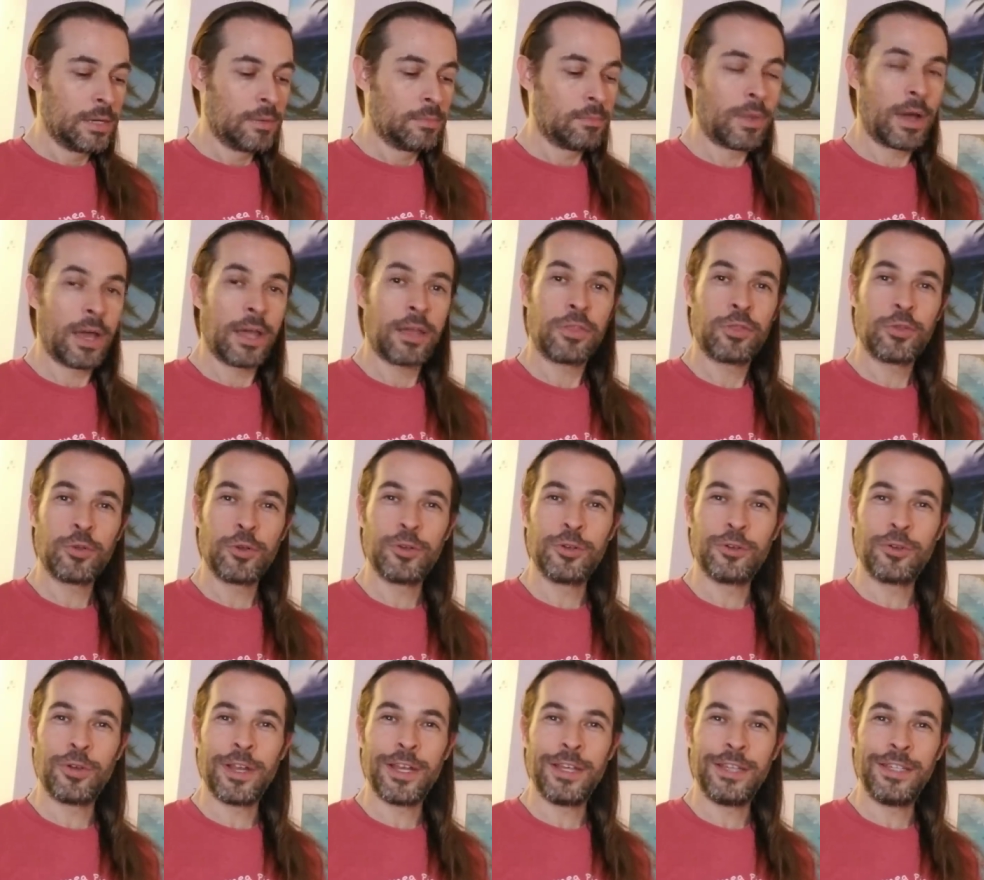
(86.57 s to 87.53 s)
My third
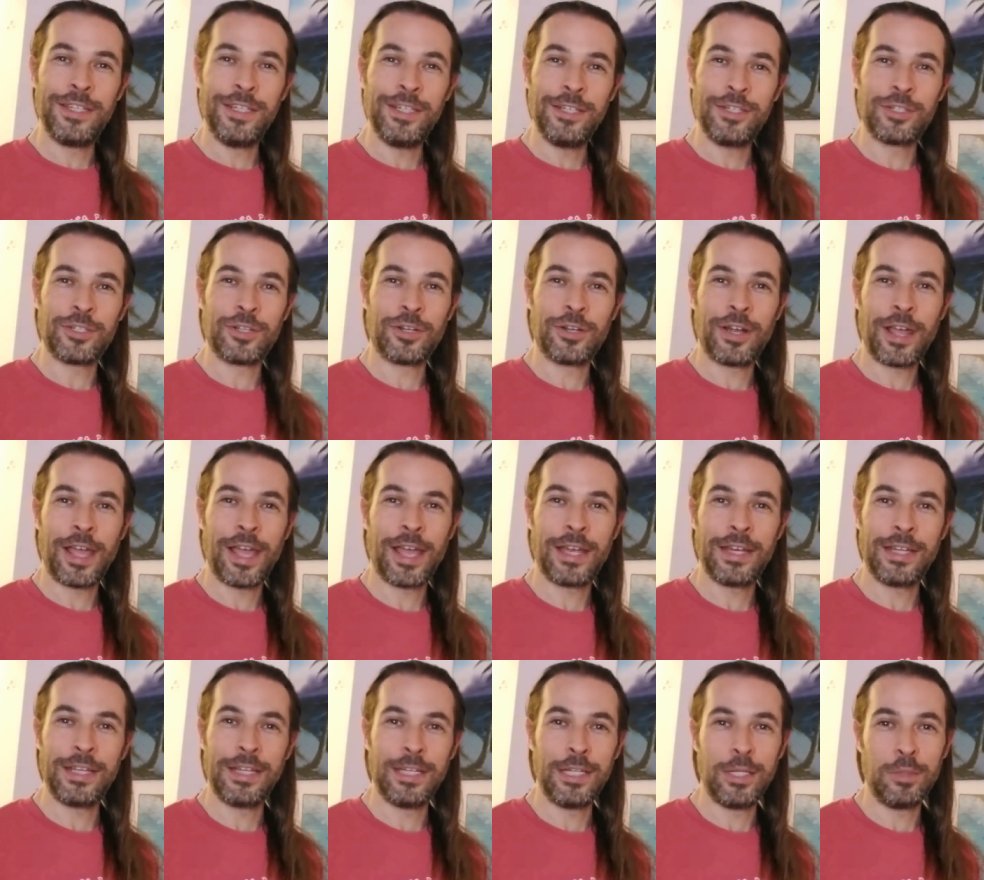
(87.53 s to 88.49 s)
grade teacher
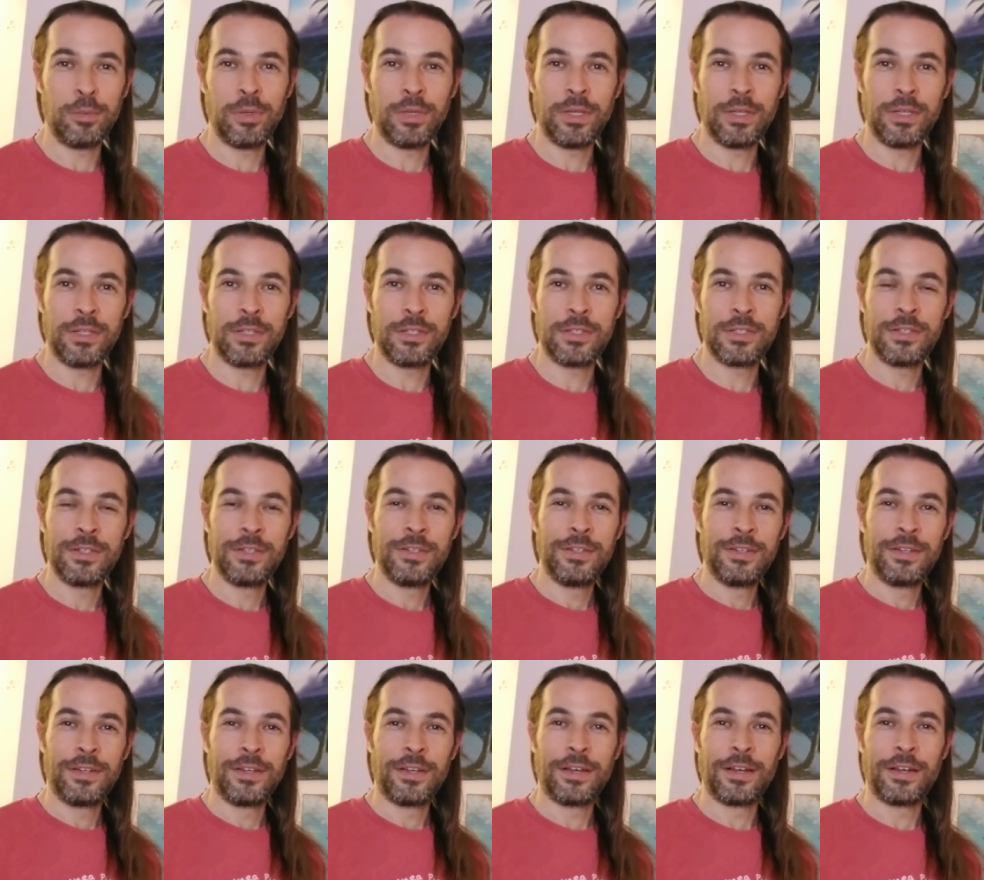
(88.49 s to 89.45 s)
had guinea pigs
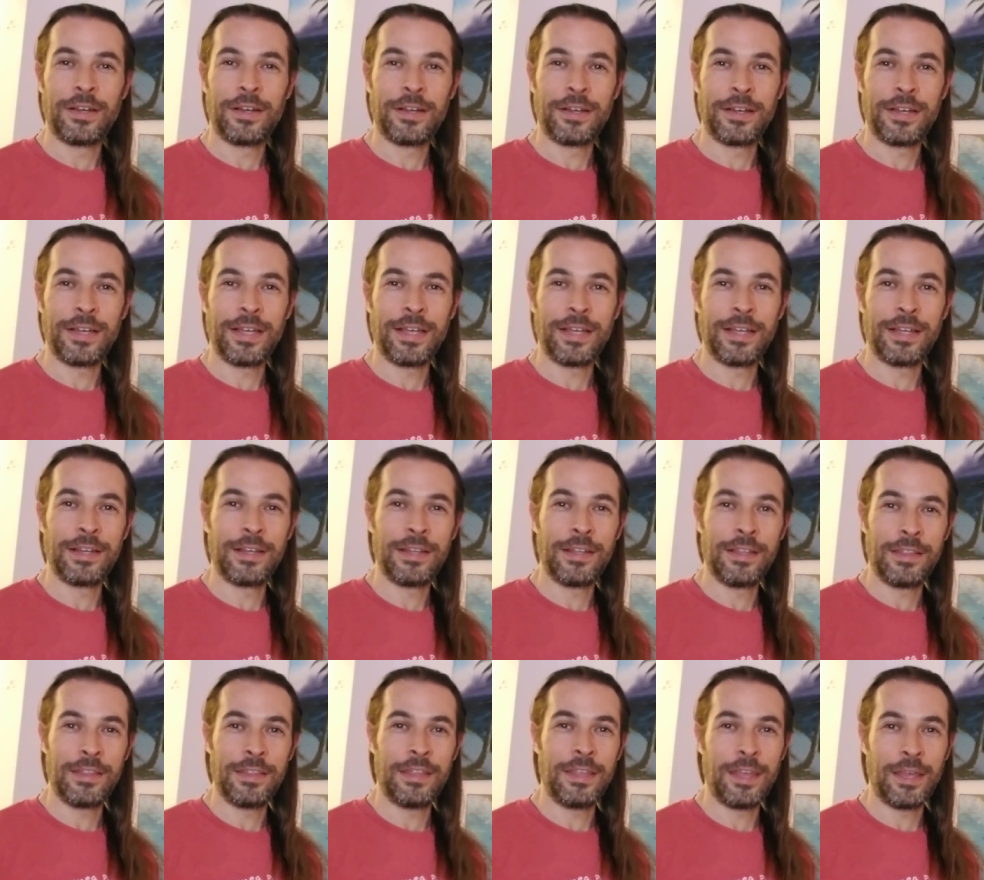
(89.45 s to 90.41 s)
uh,
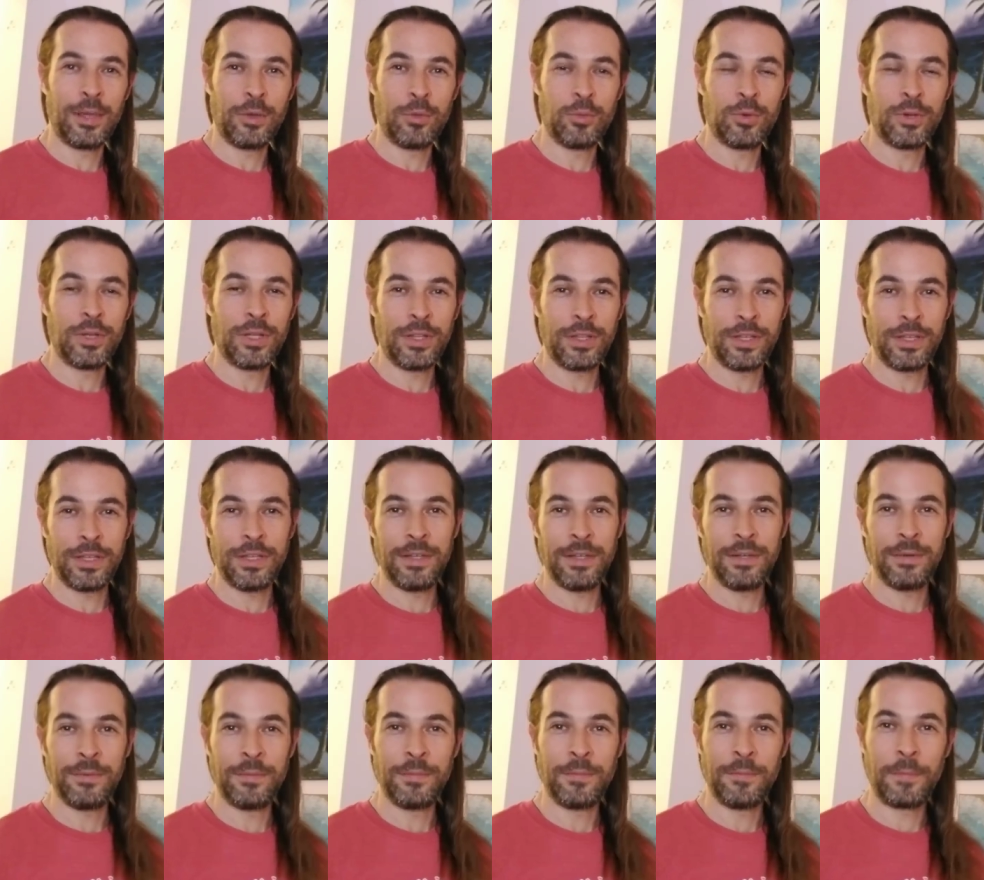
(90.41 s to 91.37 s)
and they
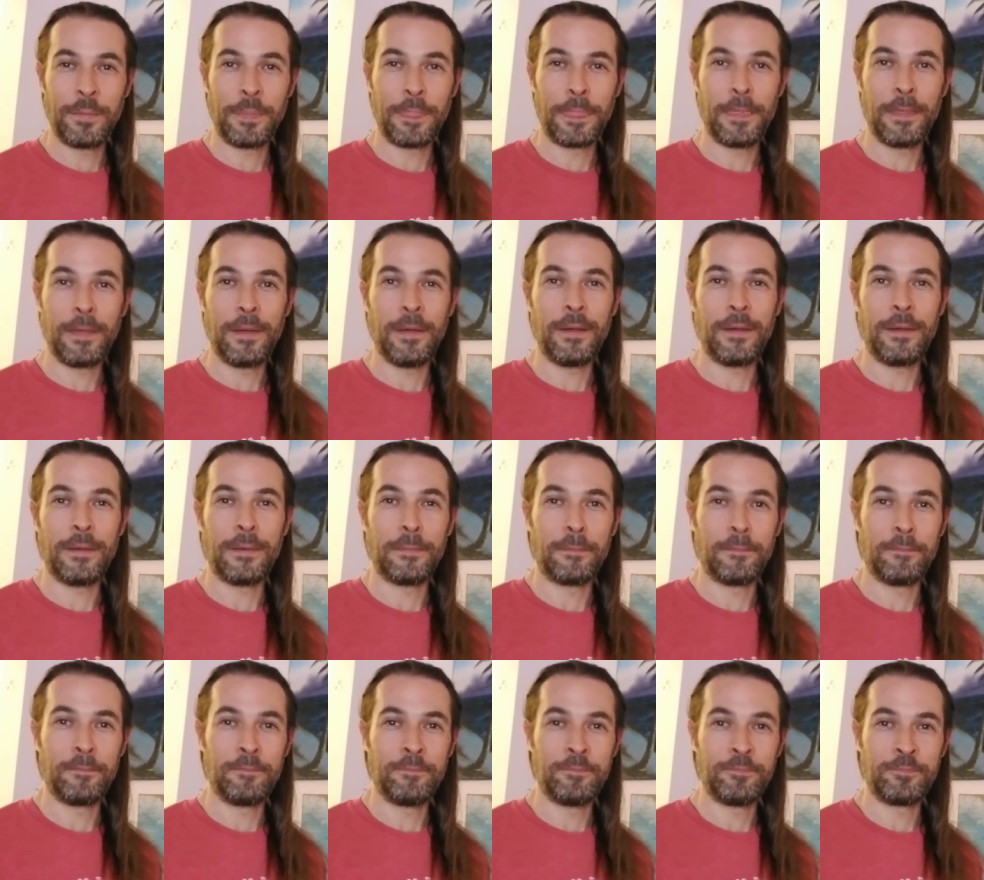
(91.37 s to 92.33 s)
really
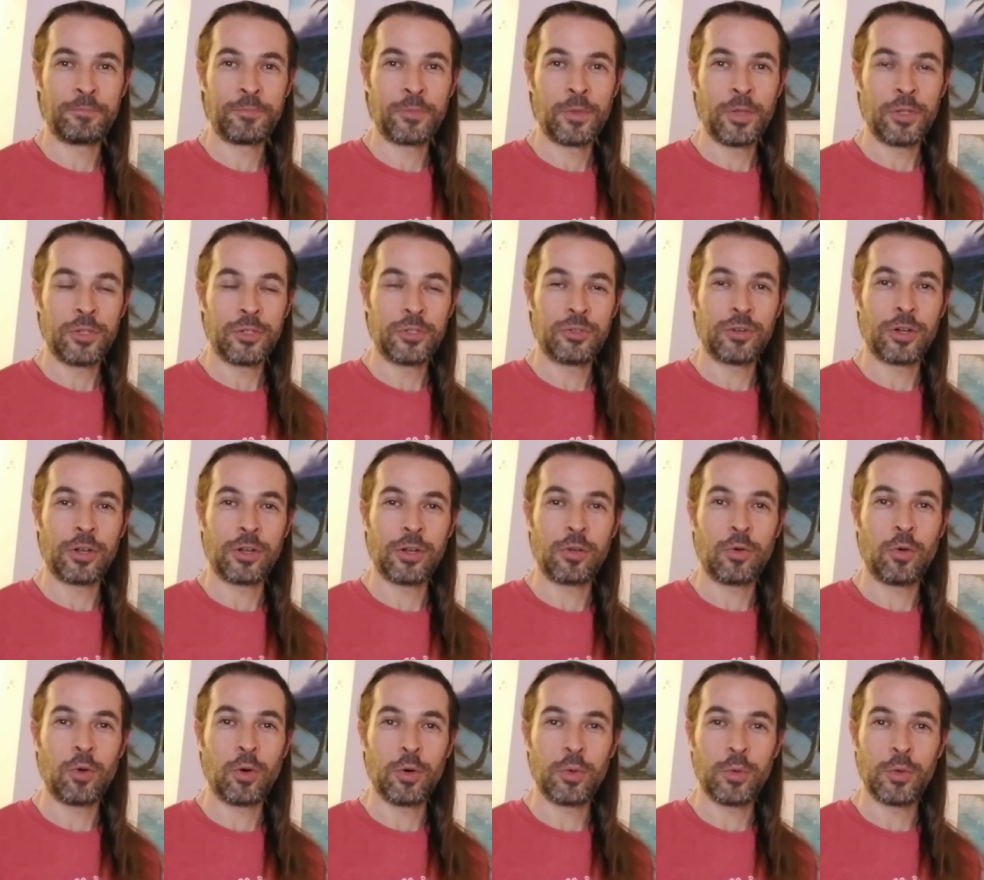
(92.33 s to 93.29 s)
um, struck a
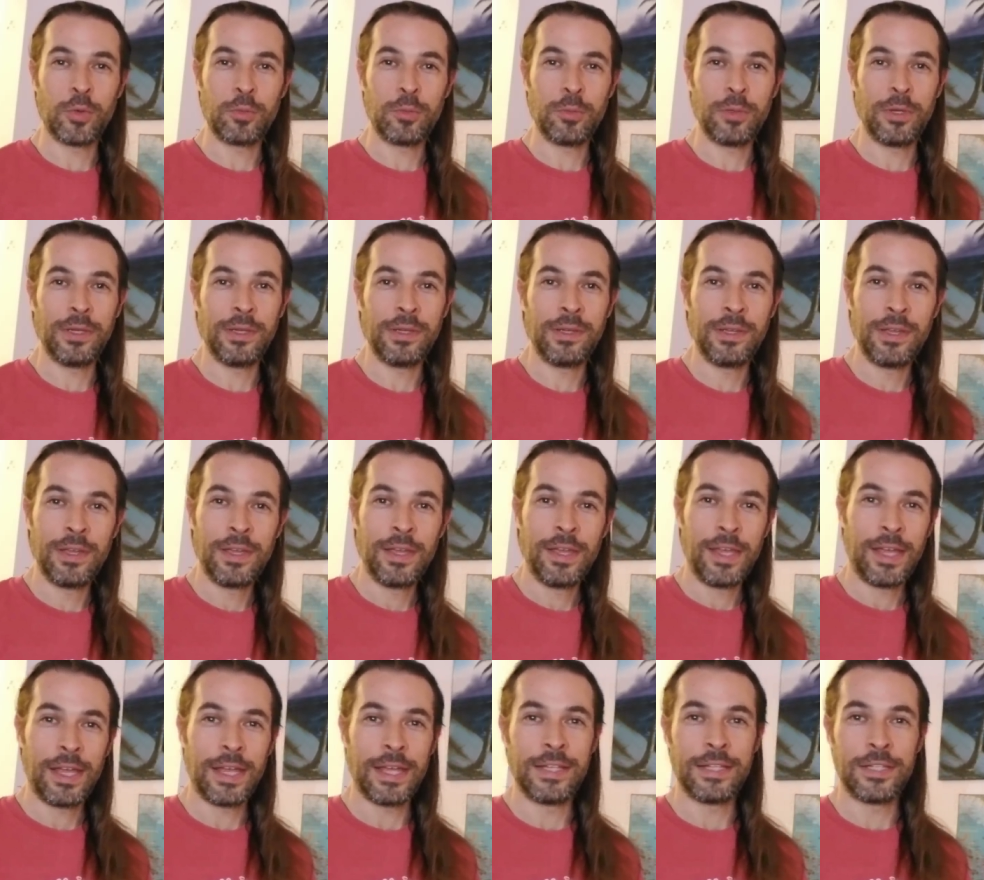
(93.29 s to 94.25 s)
chord with me,
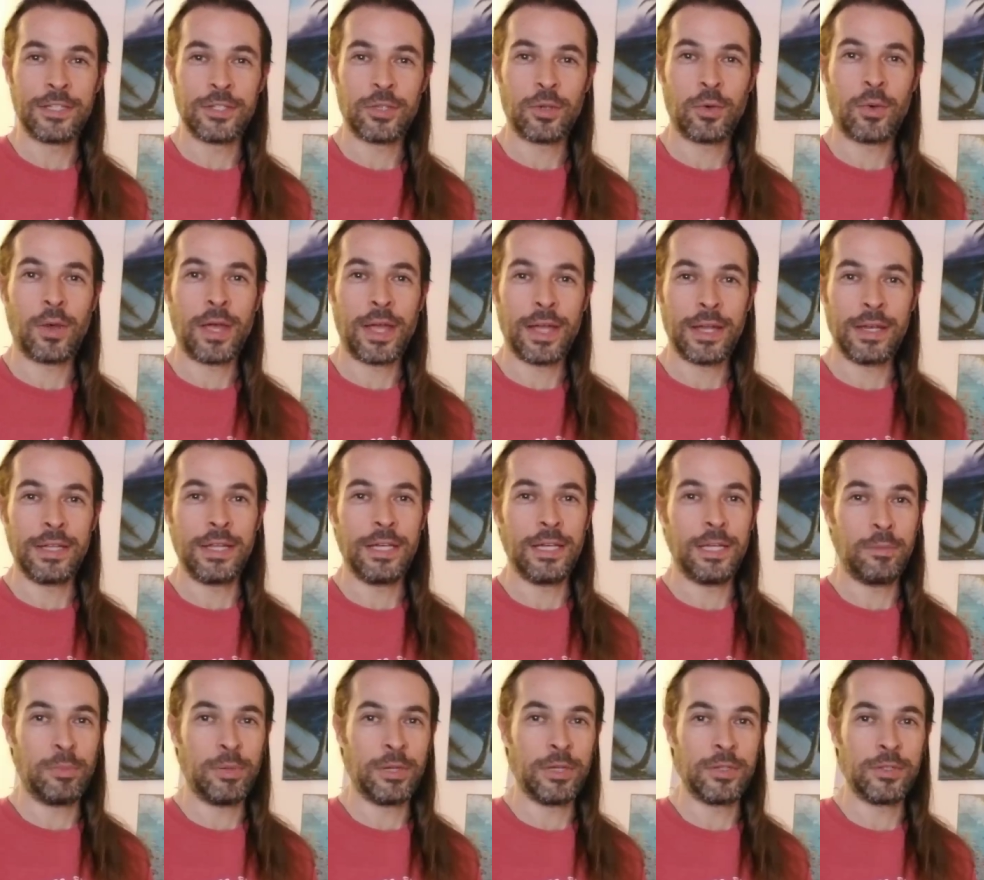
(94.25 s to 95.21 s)
and so I had
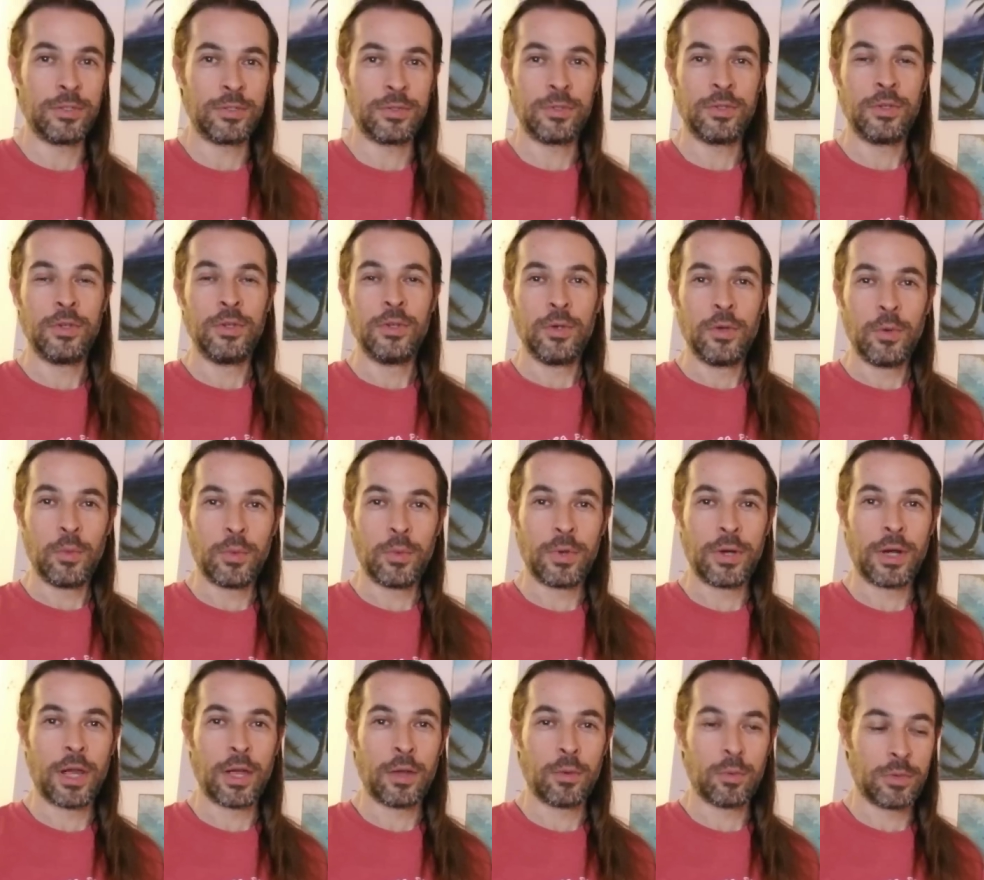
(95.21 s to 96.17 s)
guinea pigs
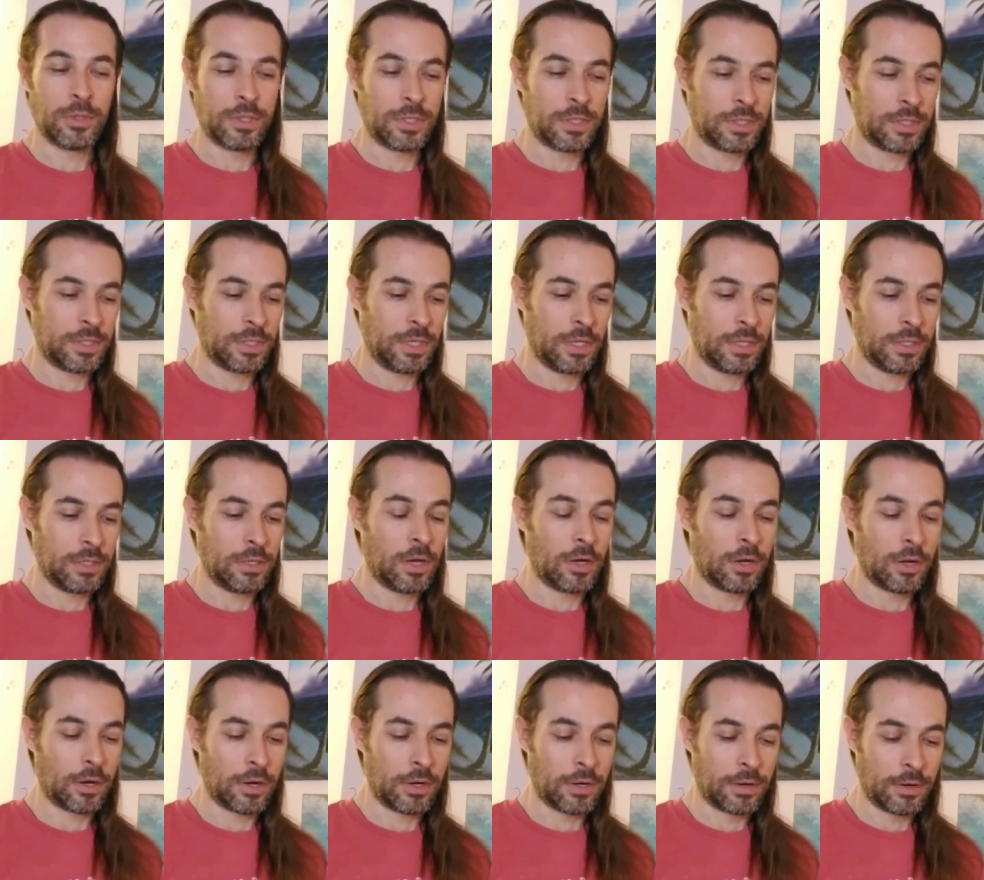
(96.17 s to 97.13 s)
when I was
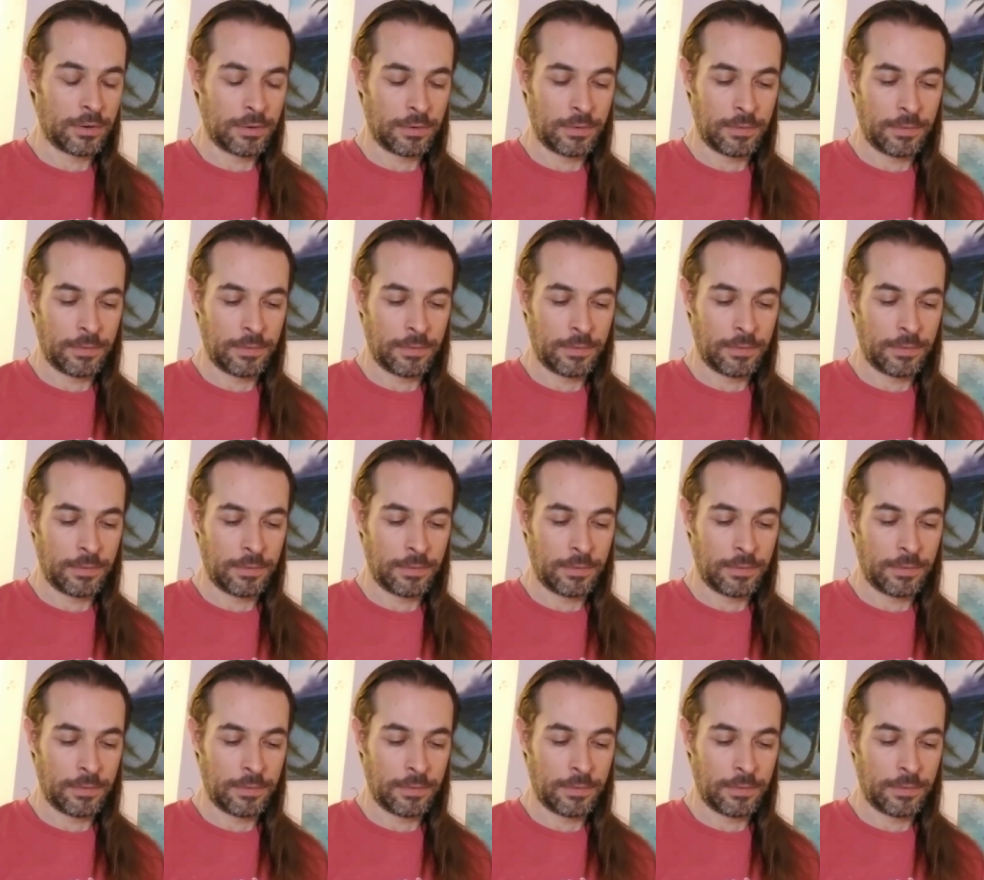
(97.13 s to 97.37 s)
younger.